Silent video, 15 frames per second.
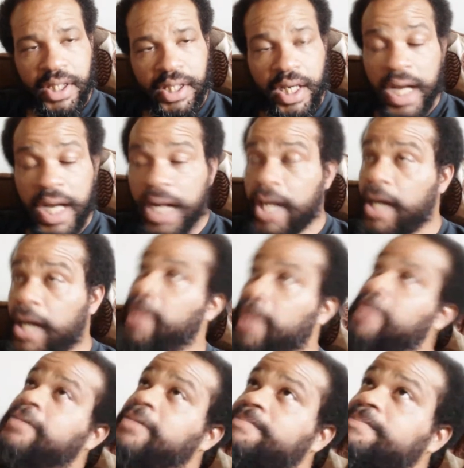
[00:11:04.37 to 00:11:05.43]
Uh,
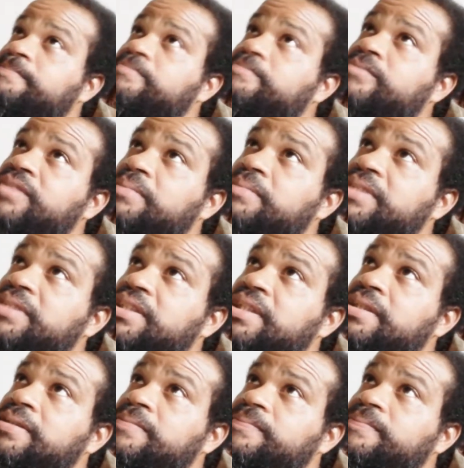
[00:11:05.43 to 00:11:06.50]
let me
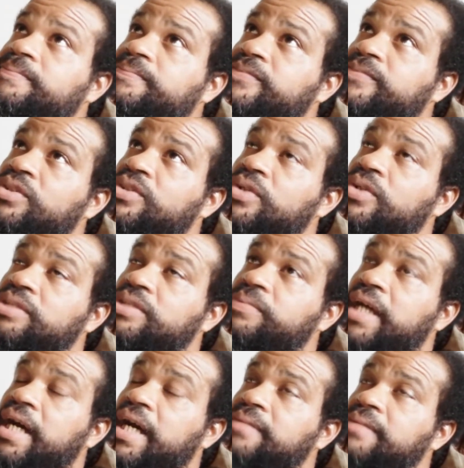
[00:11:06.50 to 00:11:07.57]
see. What else we
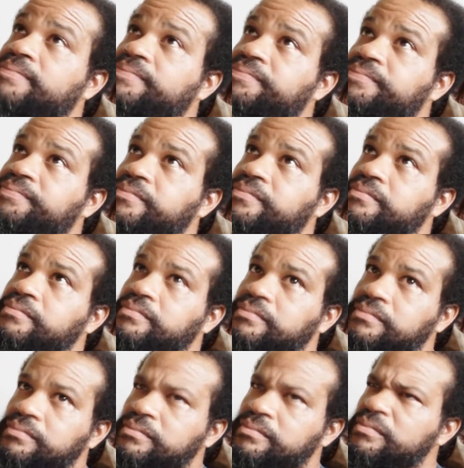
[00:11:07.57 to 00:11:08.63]
got?
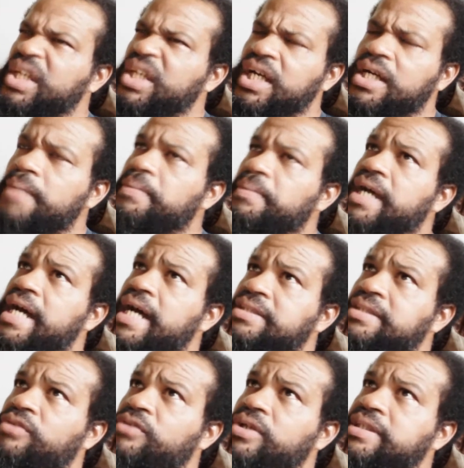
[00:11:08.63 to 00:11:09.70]
A couple
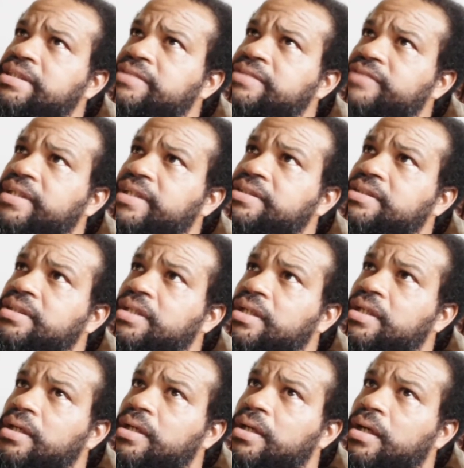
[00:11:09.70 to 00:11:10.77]
guys Floyd didn't face.
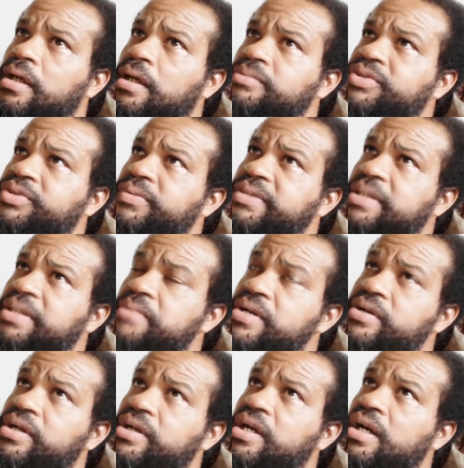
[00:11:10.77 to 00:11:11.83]
Um, so it was
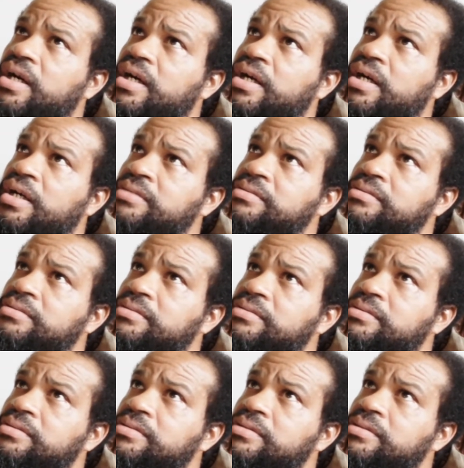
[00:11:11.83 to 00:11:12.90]
Amir Khan.
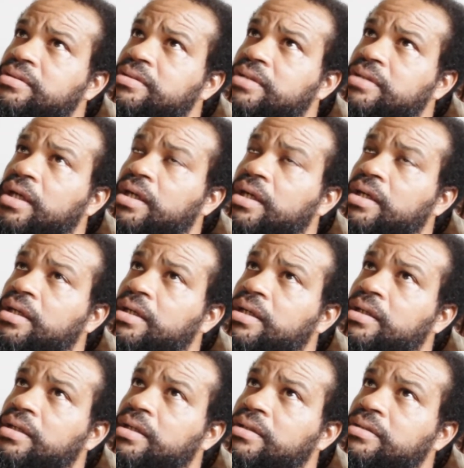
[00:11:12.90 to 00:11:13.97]

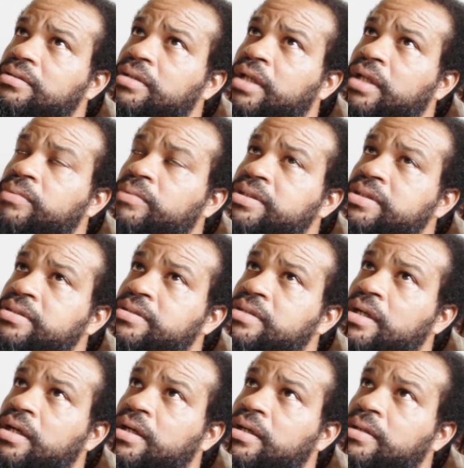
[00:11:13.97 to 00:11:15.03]
Uh, there was
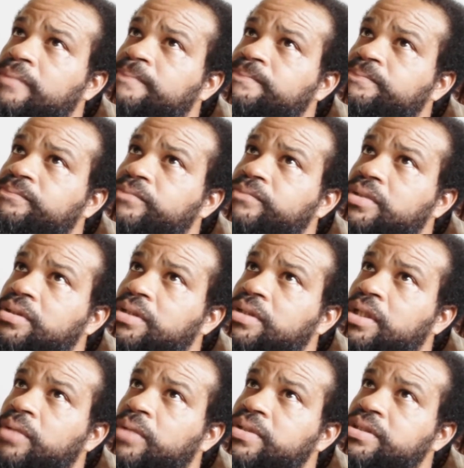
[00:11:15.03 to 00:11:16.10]
uh,
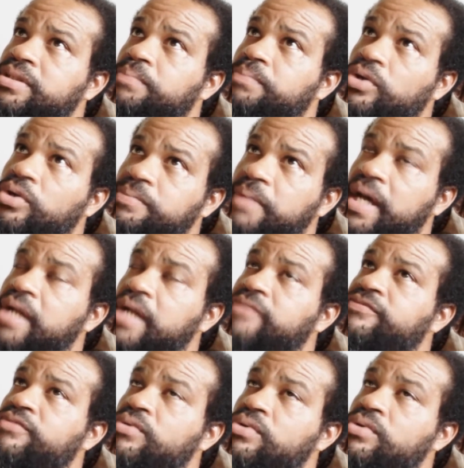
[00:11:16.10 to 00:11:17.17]
there was Paul
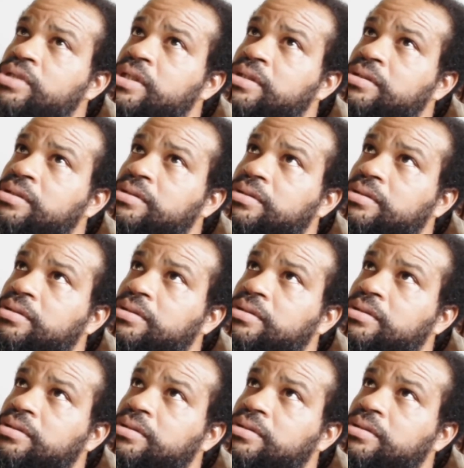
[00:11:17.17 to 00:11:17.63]
Spadafora,